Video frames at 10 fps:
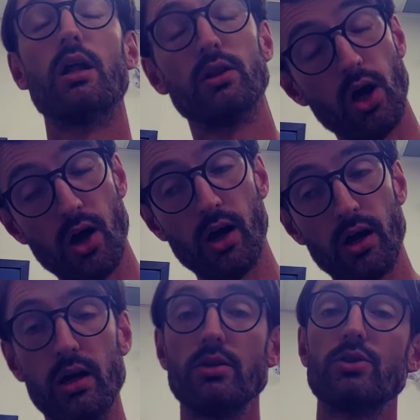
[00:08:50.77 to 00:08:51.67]

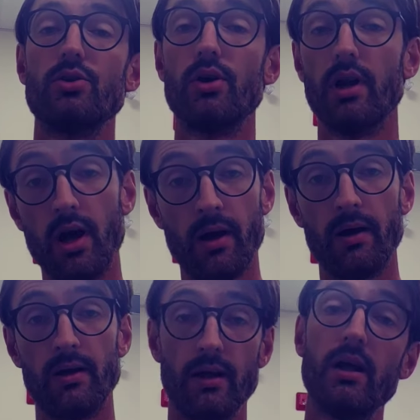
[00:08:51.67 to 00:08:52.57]
Long, short,
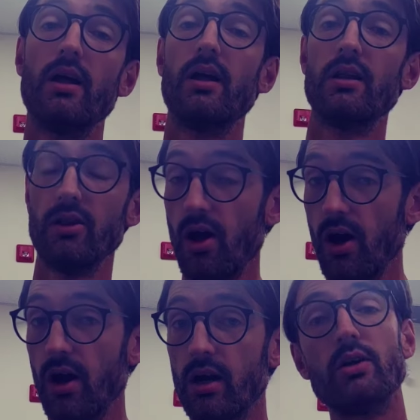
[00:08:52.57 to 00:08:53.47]
long.
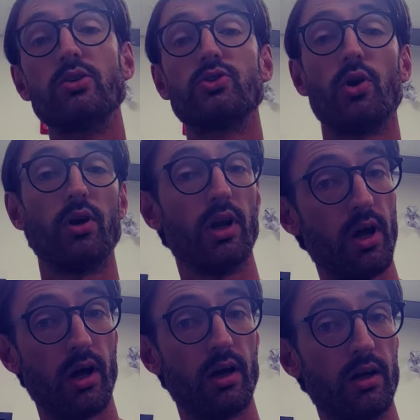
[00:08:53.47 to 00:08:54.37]
Long, short,
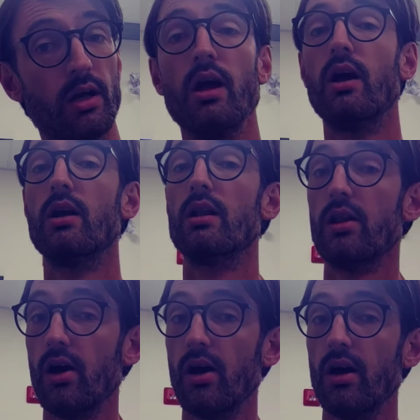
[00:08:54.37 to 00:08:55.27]
long.
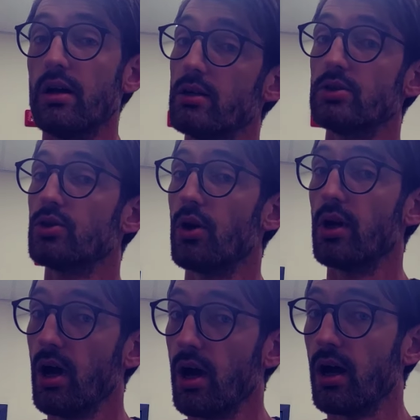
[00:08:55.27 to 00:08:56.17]
Long, short,
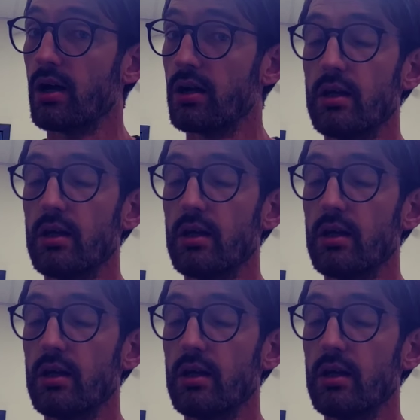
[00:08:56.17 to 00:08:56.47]
long.